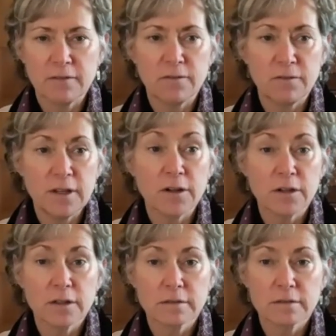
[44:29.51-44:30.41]
of
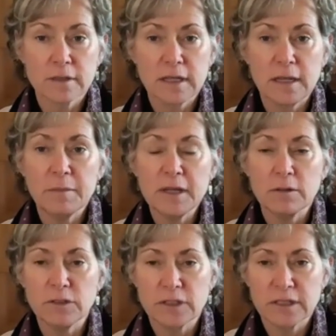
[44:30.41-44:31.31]
fear, keeping
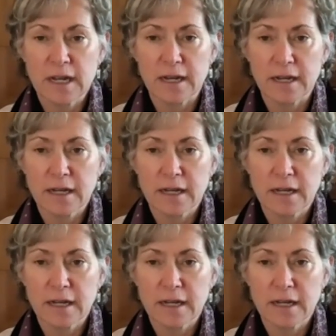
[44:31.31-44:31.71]
you stuck.